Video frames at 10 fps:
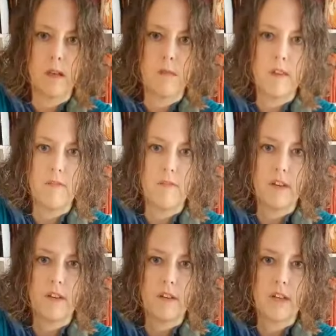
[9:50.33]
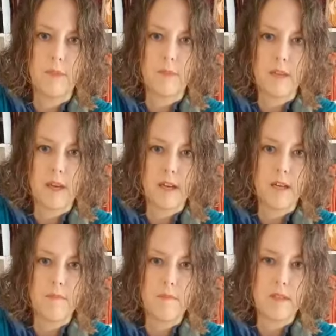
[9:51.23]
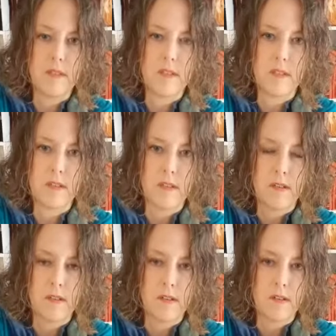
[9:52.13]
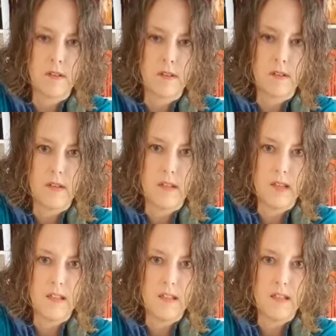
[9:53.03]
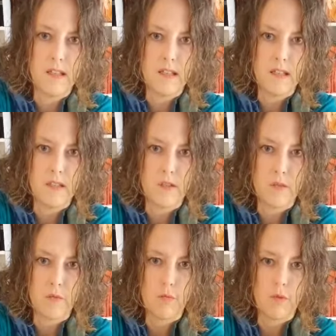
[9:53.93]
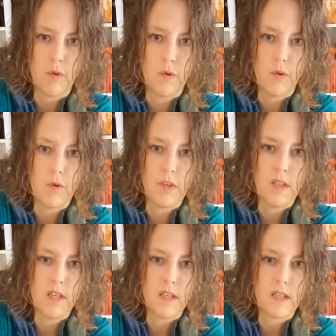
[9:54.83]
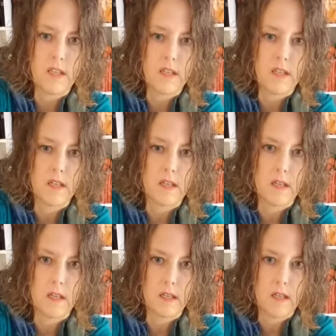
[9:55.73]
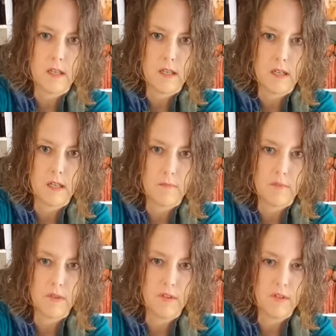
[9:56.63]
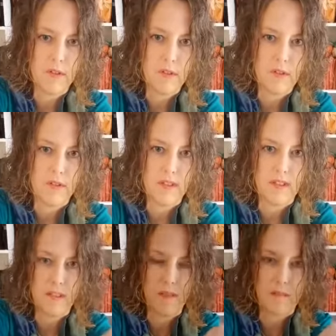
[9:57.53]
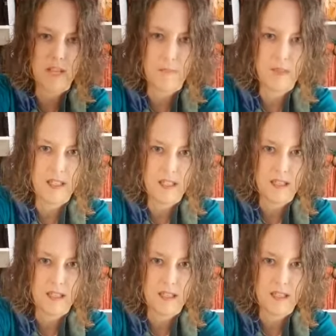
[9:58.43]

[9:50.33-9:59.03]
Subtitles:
my finger a couple times, and then just roll it and pull, then it'll make me